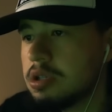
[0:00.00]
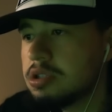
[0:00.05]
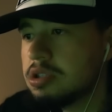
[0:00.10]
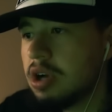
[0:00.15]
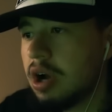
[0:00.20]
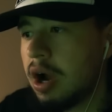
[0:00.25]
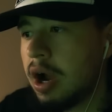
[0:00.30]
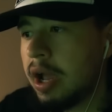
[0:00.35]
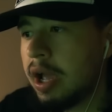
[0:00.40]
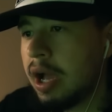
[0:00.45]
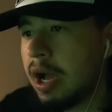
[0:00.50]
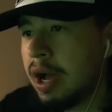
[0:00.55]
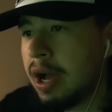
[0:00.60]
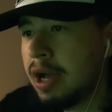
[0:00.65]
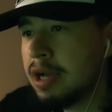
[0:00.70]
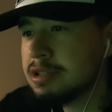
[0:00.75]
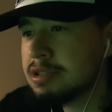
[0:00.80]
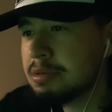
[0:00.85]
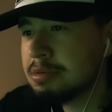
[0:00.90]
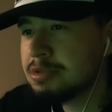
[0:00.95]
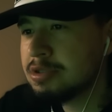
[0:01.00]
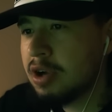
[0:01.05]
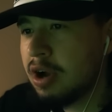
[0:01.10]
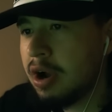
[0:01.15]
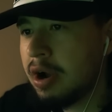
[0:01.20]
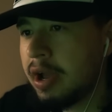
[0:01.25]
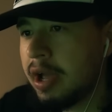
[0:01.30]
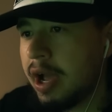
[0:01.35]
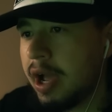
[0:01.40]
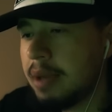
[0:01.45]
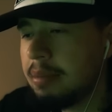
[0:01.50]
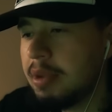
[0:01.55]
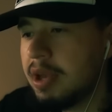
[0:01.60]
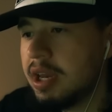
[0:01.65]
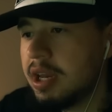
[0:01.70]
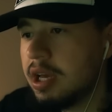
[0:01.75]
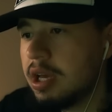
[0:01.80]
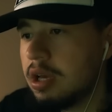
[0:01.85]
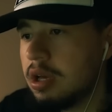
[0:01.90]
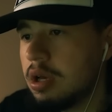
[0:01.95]
Sorry guys, I'm sorry, I
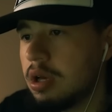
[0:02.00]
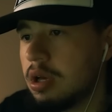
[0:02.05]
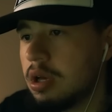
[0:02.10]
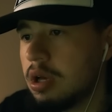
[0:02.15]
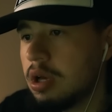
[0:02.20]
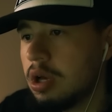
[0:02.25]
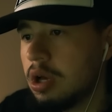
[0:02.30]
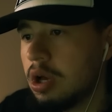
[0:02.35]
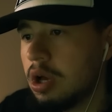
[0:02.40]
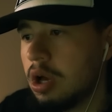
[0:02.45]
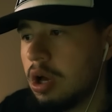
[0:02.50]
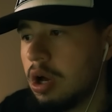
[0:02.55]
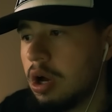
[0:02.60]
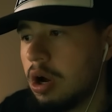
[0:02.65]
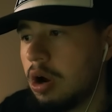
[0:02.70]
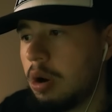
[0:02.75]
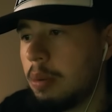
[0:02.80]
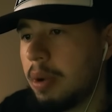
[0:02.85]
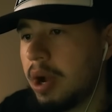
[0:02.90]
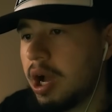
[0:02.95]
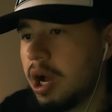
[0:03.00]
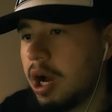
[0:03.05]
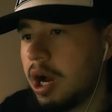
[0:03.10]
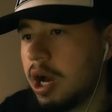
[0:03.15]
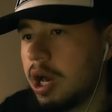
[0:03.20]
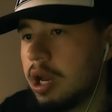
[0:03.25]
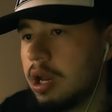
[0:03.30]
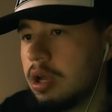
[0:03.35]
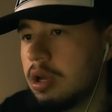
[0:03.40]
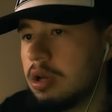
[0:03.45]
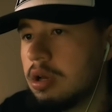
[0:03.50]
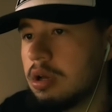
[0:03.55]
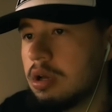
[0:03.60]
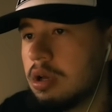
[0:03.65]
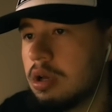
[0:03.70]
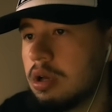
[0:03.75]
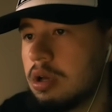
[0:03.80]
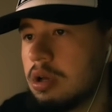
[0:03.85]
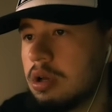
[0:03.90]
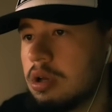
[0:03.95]
mean it. Oh my God.
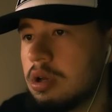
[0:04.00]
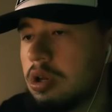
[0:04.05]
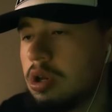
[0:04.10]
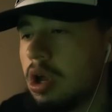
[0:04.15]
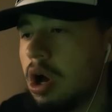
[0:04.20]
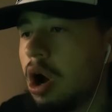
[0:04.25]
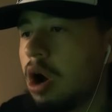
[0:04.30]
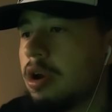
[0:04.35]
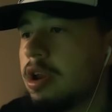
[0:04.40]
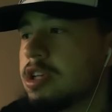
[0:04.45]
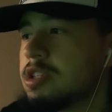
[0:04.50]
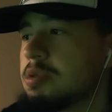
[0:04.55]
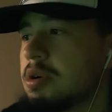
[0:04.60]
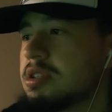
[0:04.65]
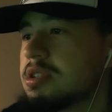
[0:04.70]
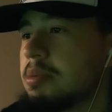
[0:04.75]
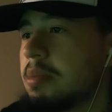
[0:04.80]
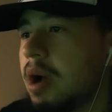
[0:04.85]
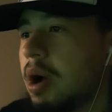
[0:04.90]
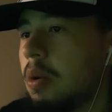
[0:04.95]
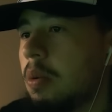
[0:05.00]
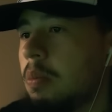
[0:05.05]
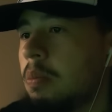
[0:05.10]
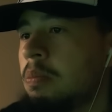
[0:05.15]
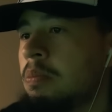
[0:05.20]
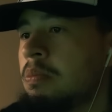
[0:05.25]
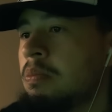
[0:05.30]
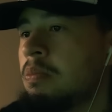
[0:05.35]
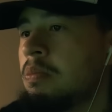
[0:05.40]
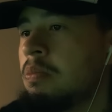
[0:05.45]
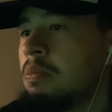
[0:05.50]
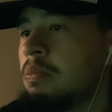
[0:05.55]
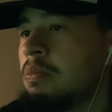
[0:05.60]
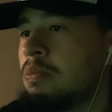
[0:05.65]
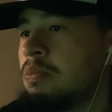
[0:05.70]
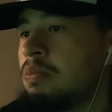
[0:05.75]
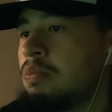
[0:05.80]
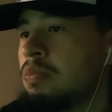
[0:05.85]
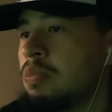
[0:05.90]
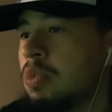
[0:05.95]
No, this wasn't my,
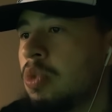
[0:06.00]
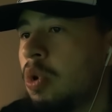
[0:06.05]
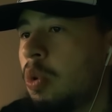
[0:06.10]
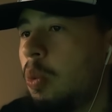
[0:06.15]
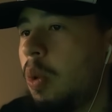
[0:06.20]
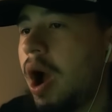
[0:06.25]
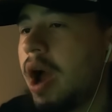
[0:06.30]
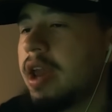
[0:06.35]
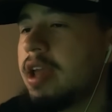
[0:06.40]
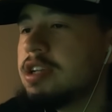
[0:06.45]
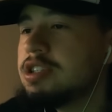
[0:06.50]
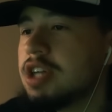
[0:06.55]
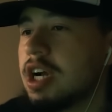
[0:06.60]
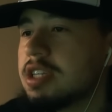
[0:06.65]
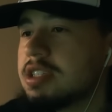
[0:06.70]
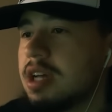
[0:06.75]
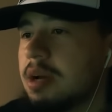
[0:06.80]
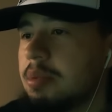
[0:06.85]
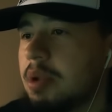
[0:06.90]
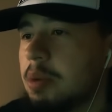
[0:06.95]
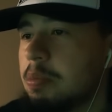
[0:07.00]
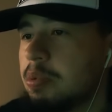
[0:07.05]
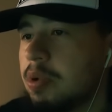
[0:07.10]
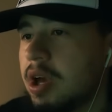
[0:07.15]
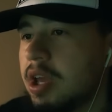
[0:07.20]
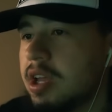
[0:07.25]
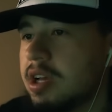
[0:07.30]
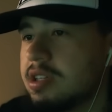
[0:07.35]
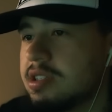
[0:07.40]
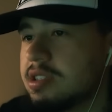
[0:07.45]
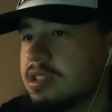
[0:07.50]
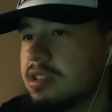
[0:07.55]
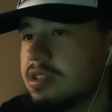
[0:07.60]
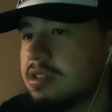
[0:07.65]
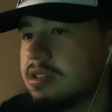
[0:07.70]
why did y'all tell me to play this?